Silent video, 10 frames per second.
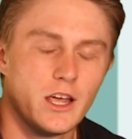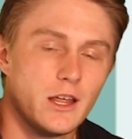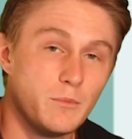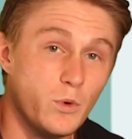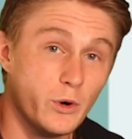
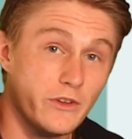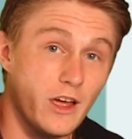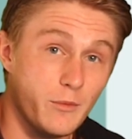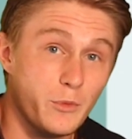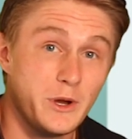and more
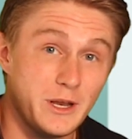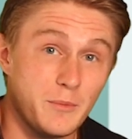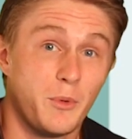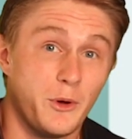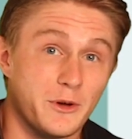time
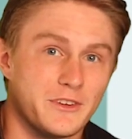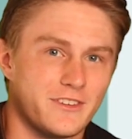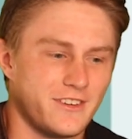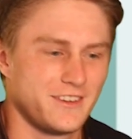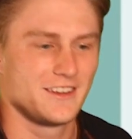reading books.